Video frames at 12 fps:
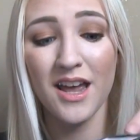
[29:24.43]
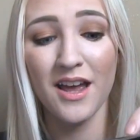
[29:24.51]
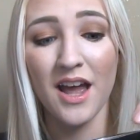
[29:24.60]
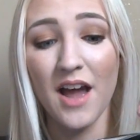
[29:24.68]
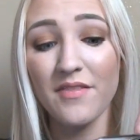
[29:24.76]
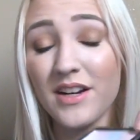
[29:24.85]

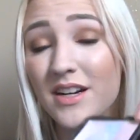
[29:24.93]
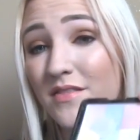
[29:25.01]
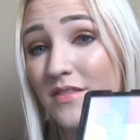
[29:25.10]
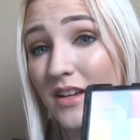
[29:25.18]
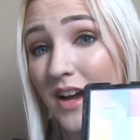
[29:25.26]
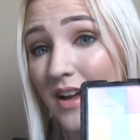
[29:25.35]
Have not
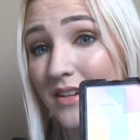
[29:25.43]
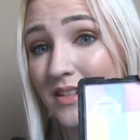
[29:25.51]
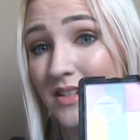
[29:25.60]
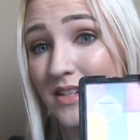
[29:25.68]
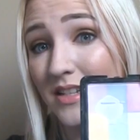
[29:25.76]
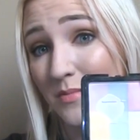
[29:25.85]
even gotten
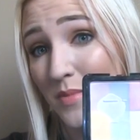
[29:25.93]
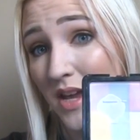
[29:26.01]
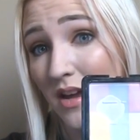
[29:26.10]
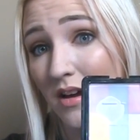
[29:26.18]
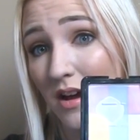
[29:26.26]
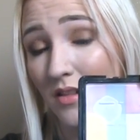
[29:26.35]
into the
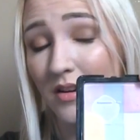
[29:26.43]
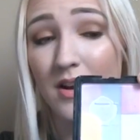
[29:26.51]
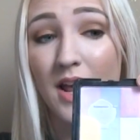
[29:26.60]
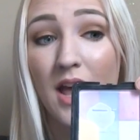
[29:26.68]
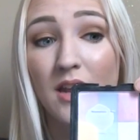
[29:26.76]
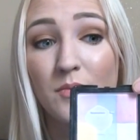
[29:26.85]
pink color
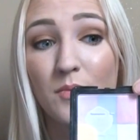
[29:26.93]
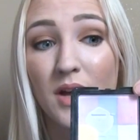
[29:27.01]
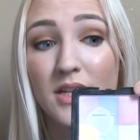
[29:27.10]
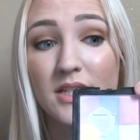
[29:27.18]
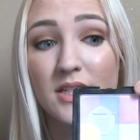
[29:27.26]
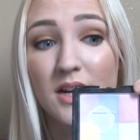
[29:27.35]
yet,
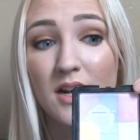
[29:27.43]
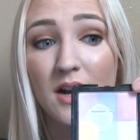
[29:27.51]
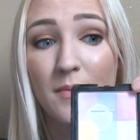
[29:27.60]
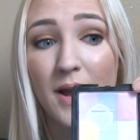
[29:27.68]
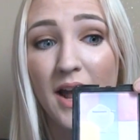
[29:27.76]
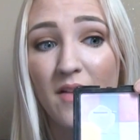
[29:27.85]
but
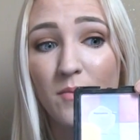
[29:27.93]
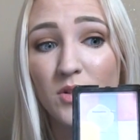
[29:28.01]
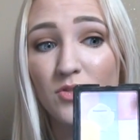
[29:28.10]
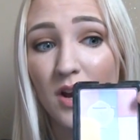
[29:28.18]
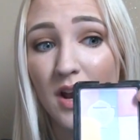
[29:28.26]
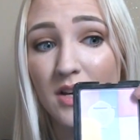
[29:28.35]
I have been
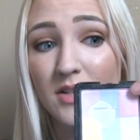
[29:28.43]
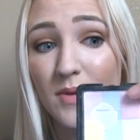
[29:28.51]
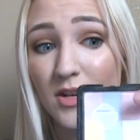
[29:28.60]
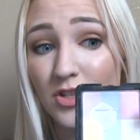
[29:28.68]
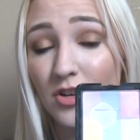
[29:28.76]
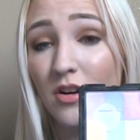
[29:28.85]
trying to
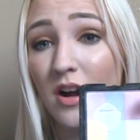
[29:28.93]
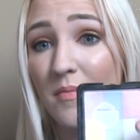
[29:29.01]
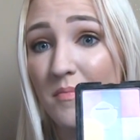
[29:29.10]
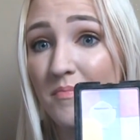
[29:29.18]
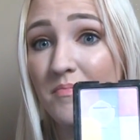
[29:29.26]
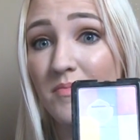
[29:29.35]
make sure
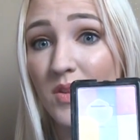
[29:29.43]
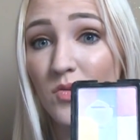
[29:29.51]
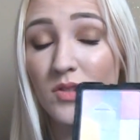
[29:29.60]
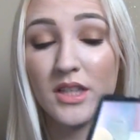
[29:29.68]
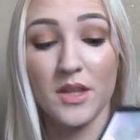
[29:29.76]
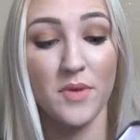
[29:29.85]
I'm
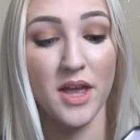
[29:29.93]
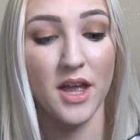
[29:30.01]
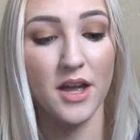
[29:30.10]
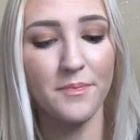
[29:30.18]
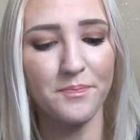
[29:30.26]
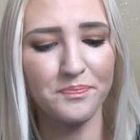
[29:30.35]
using the
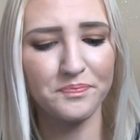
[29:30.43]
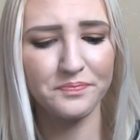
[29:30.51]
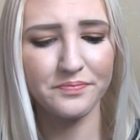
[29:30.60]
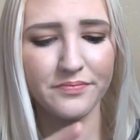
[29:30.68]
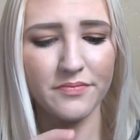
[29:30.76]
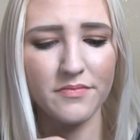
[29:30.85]
pink.
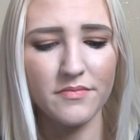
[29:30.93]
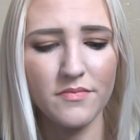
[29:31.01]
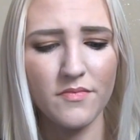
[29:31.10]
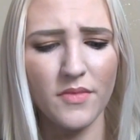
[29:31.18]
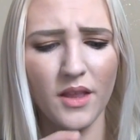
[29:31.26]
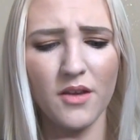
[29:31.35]

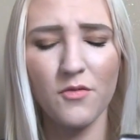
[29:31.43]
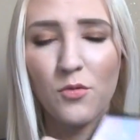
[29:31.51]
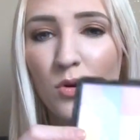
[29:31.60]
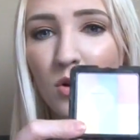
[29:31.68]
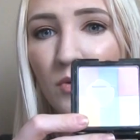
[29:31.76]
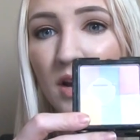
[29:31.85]
I've
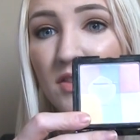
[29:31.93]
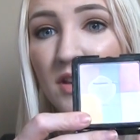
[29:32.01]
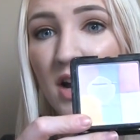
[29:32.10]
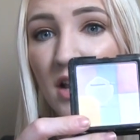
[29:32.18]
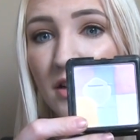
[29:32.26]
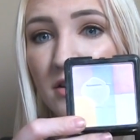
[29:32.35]
worn away at the
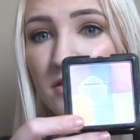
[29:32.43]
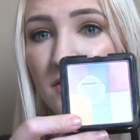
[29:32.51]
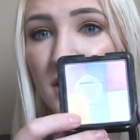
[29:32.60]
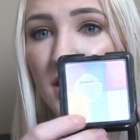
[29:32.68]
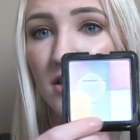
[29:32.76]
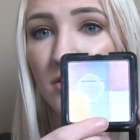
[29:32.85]
colors of the
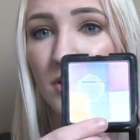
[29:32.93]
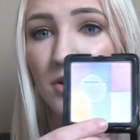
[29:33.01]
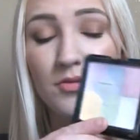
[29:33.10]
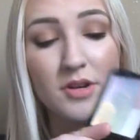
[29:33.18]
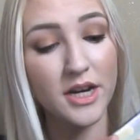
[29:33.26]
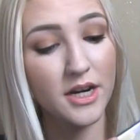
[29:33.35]
yellow and
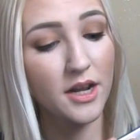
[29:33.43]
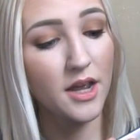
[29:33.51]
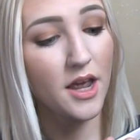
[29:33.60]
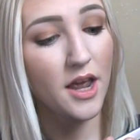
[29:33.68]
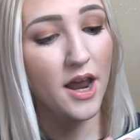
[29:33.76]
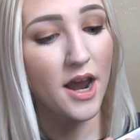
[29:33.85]
green,
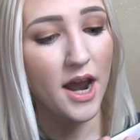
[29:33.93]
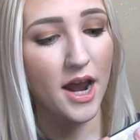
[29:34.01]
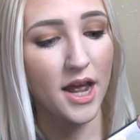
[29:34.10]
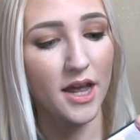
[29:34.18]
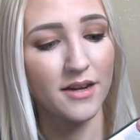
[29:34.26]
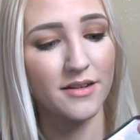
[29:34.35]

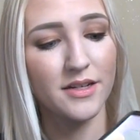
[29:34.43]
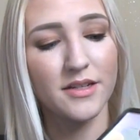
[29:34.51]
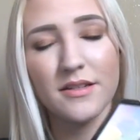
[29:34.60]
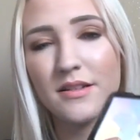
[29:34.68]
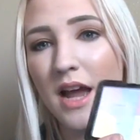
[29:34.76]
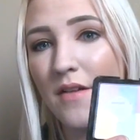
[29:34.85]
and
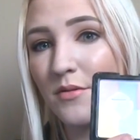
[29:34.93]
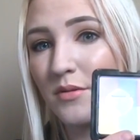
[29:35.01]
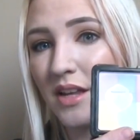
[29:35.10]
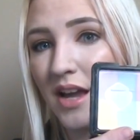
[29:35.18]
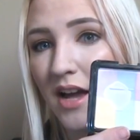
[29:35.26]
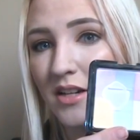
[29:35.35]
haven't
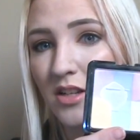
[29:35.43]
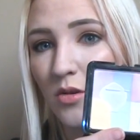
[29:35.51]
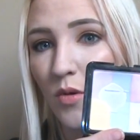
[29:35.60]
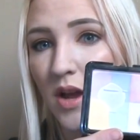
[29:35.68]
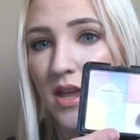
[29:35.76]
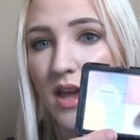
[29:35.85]
really gotten to the
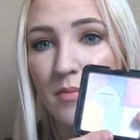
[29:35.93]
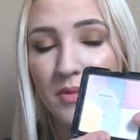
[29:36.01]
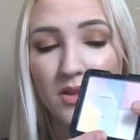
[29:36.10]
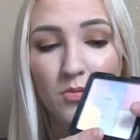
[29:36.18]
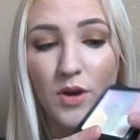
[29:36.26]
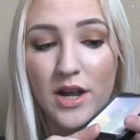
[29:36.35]
white yet, but
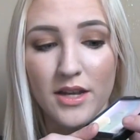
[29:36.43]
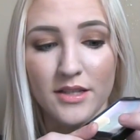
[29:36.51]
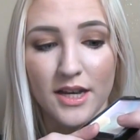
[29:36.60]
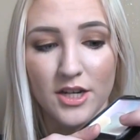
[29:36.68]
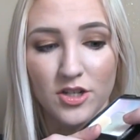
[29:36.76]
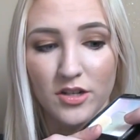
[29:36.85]
the white is
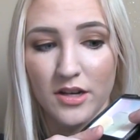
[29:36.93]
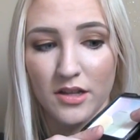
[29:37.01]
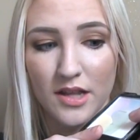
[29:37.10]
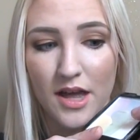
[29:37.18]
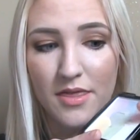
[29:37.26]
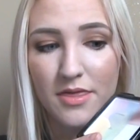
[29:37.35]
actually a
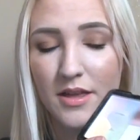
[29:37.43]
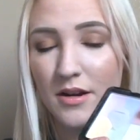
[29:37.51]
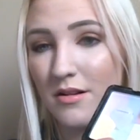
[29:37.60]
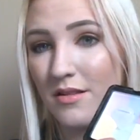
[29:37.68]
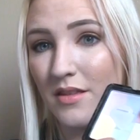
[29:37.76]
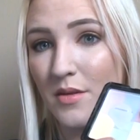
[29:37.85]
lot
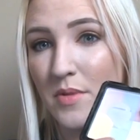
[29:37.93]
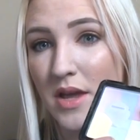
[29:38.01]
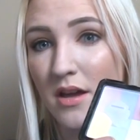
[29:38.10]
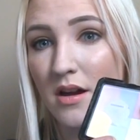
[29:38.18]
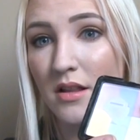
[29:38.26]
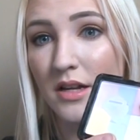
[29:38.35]
thinner than the
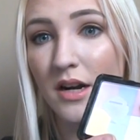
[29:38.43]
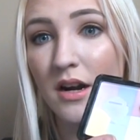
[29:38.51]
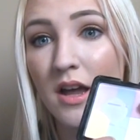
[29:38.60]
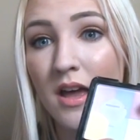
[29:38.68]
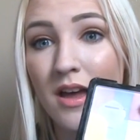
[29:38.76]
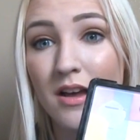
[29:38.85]
pink color.
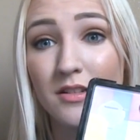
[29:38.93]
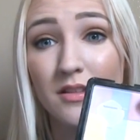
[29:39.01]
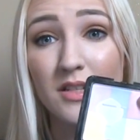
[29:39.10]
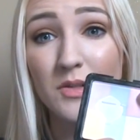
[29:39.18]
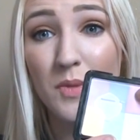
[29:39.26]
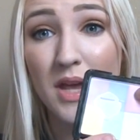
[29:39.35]
So
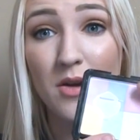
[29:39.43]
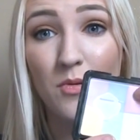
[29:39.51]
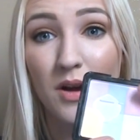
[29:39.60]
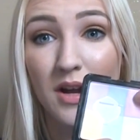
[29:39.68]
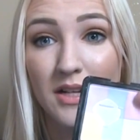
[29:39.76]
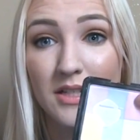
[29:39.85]
this pink
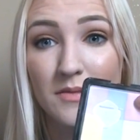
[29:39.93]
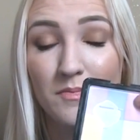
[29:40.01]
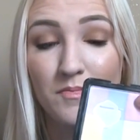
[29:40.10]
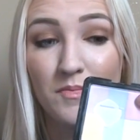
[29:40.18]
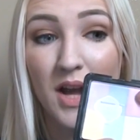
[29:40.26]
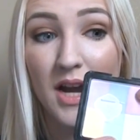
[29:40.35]
one is
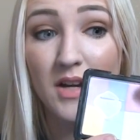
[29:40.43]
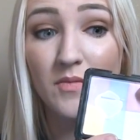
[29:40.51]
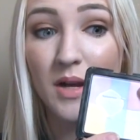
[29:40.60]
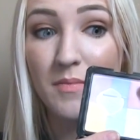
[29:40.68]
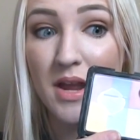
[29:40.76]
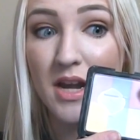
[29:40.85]
kind of
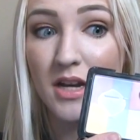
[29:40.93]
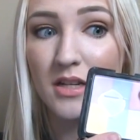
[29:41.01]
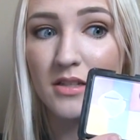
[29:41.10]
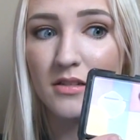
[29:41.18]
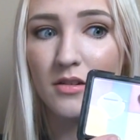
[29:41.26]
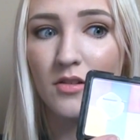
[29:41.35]
my main
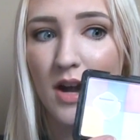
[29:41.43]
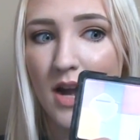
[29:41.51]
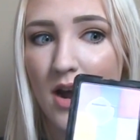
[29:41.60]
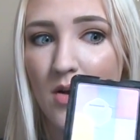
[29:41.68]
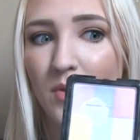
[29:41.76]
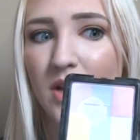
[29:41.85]
concern right
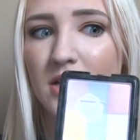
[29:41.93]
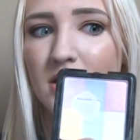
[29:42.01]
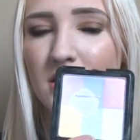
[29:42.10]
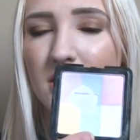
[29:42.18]
now because it's